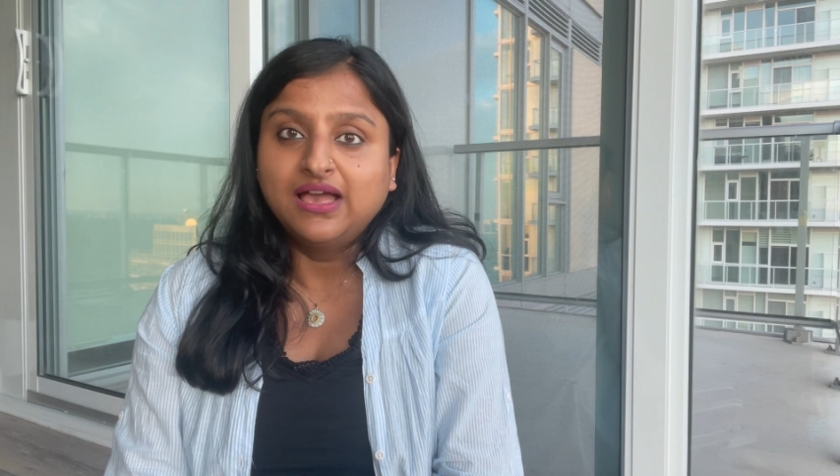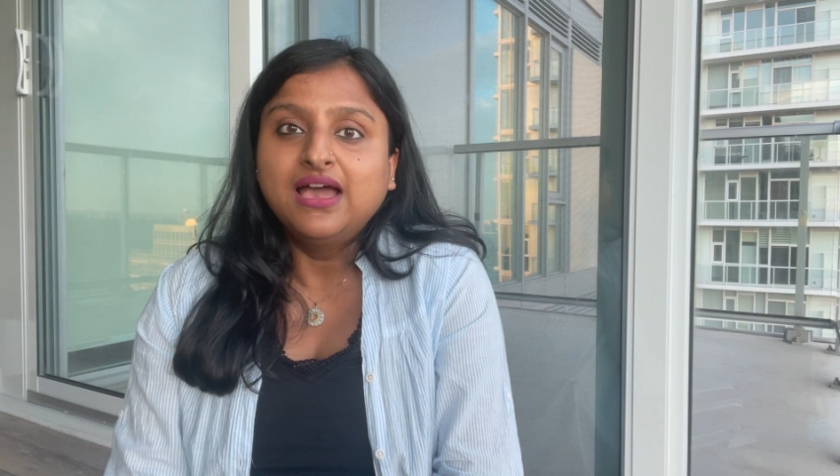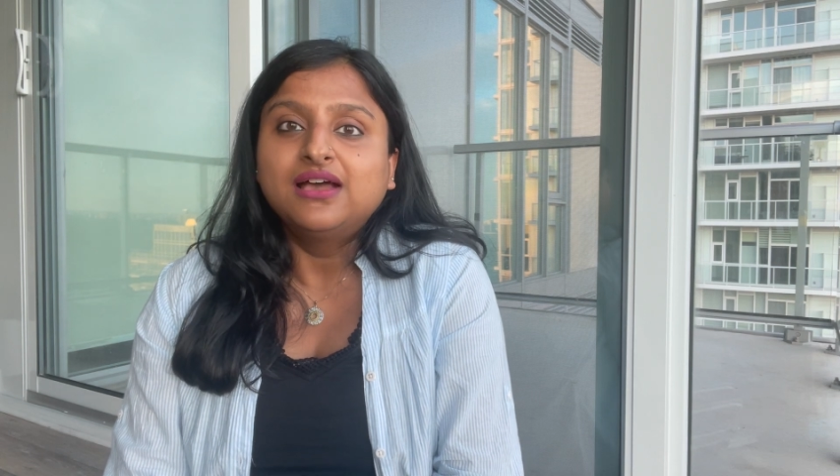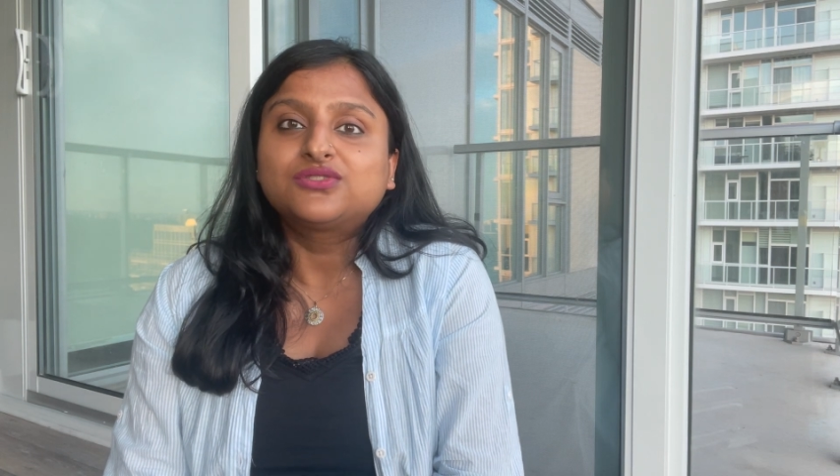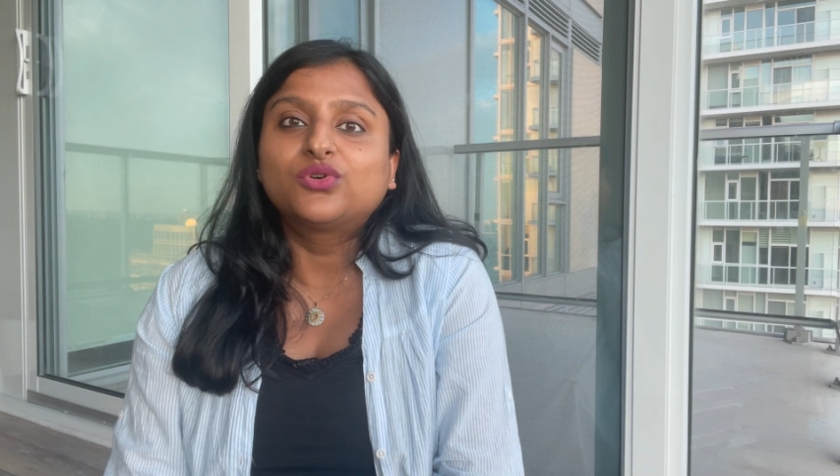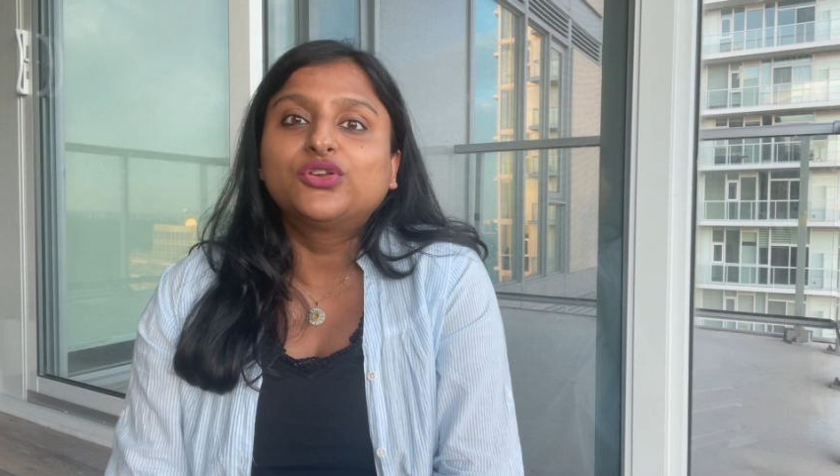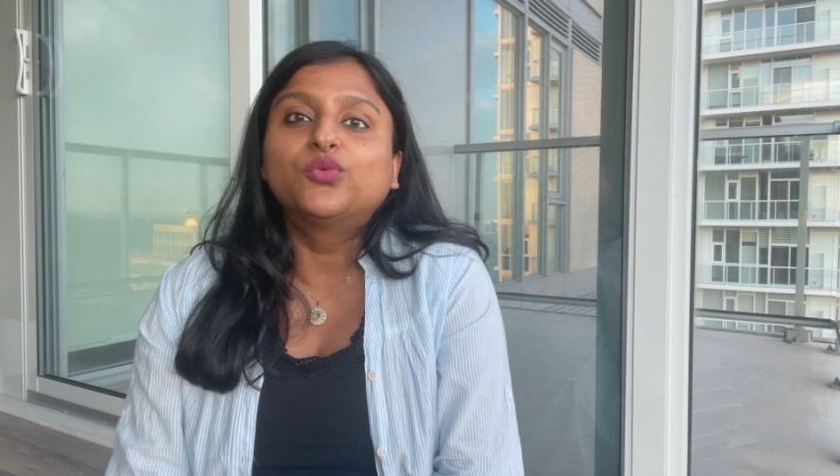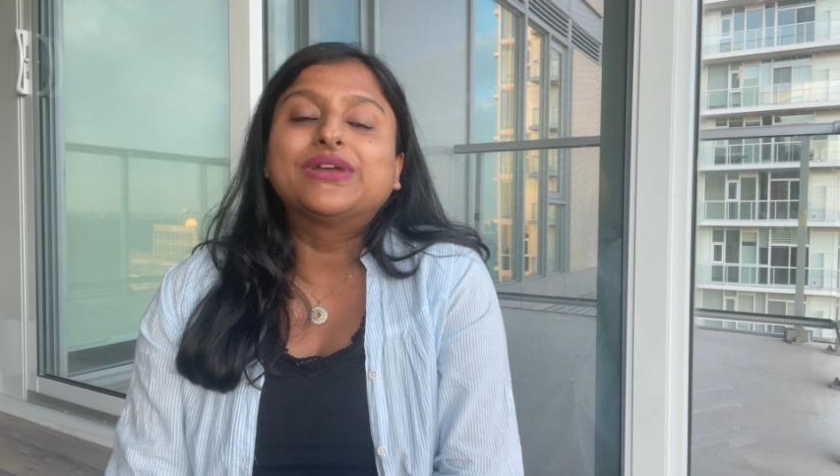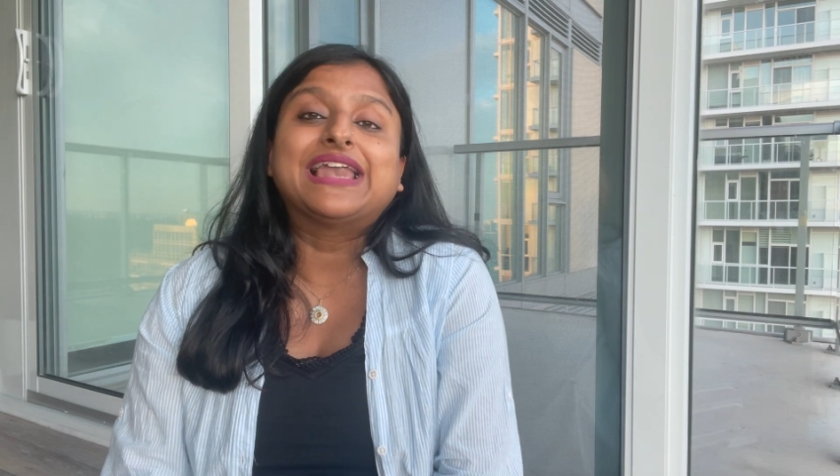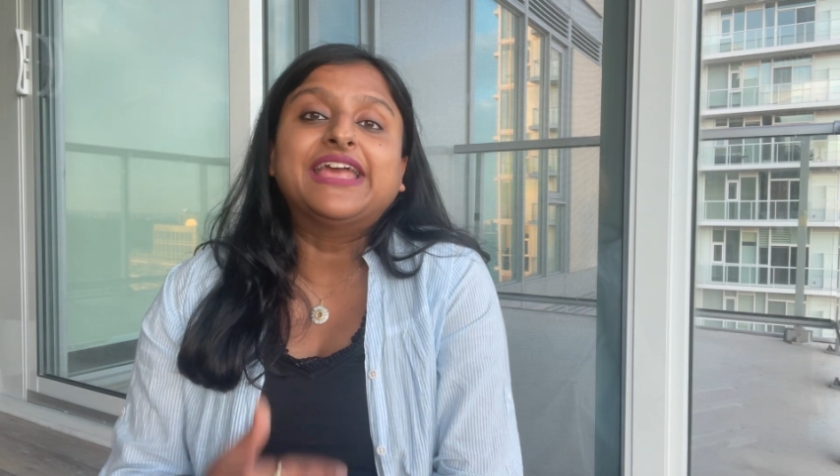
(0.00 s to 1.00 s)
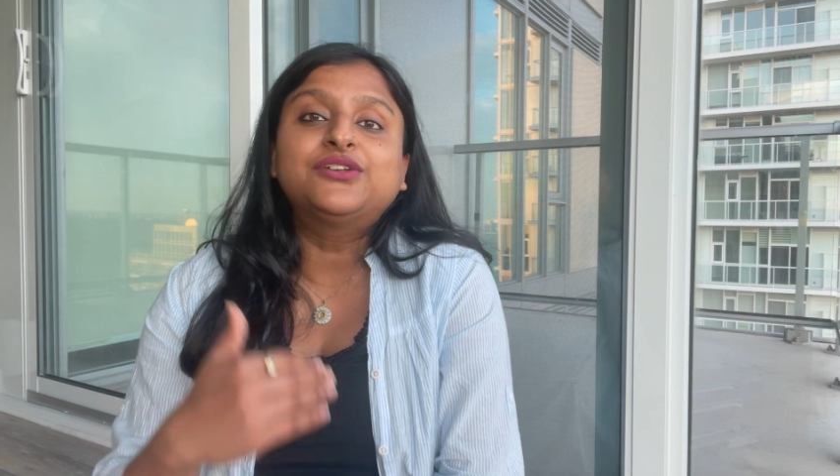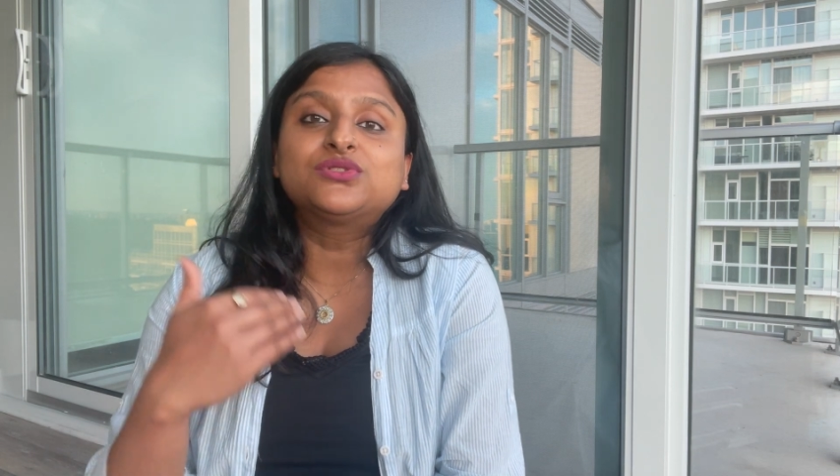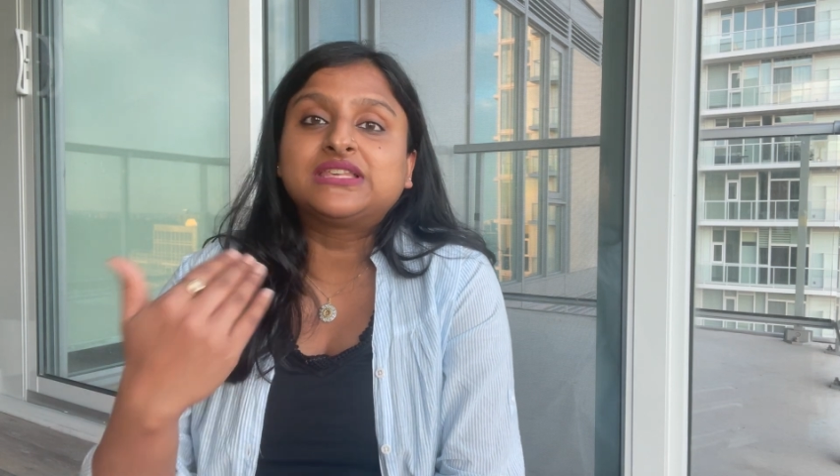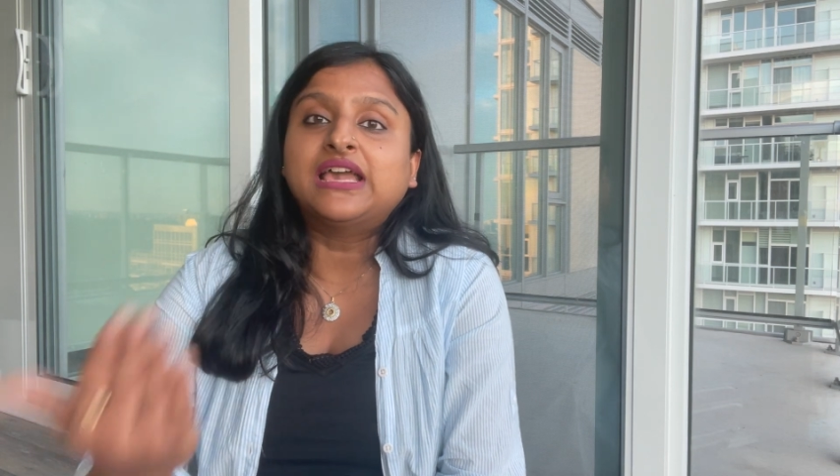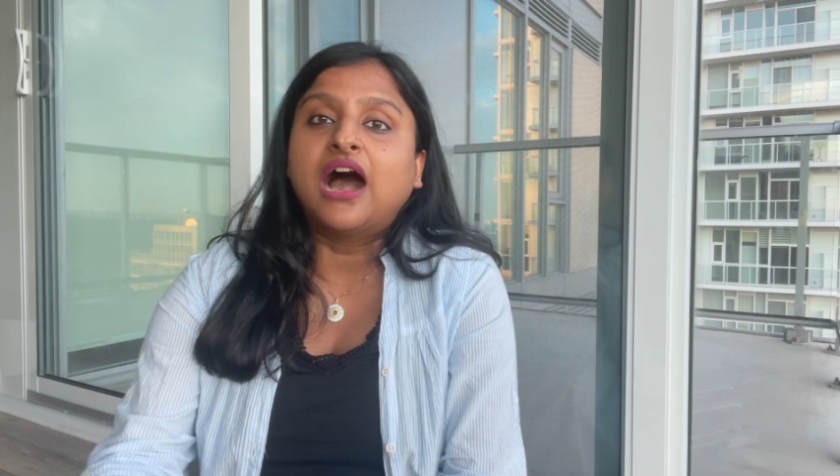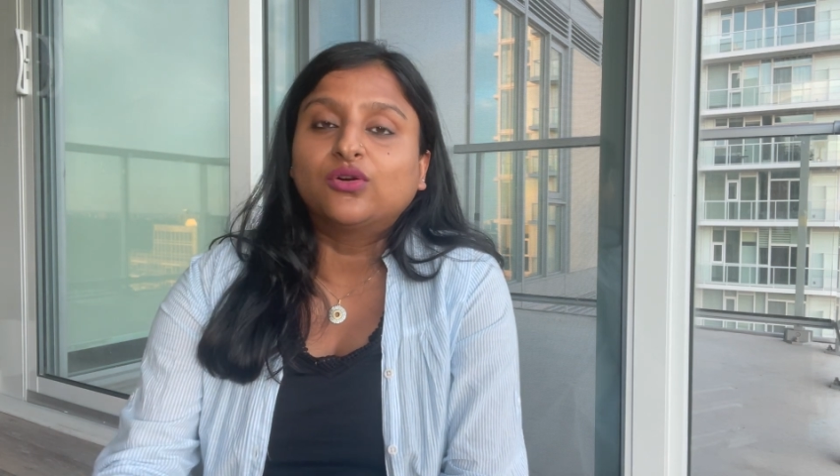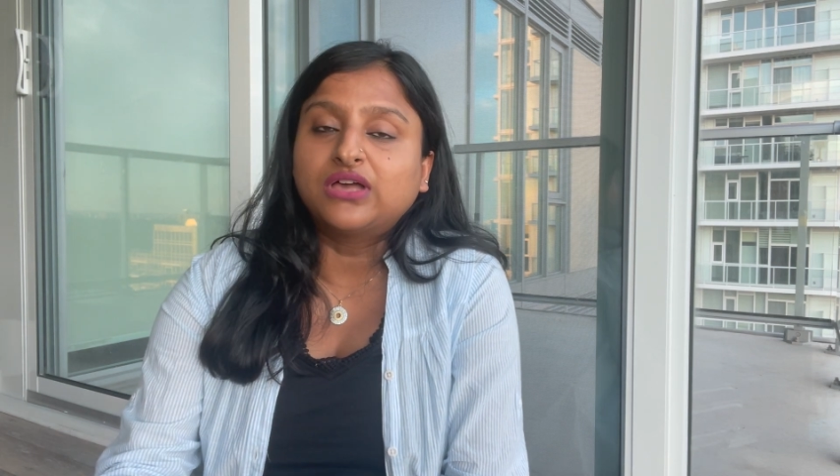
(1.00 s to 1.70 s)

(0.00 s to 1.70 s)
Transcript: So you would like to see how